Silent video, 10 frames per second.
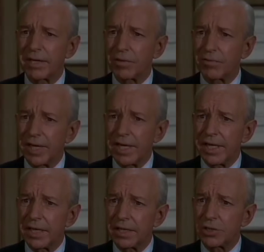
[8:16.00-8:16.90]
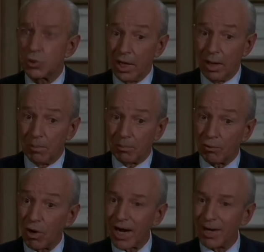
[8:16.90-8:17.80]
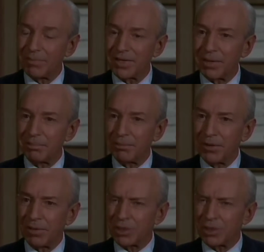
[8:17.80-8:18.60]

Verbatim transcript: ingredient to prime the pump,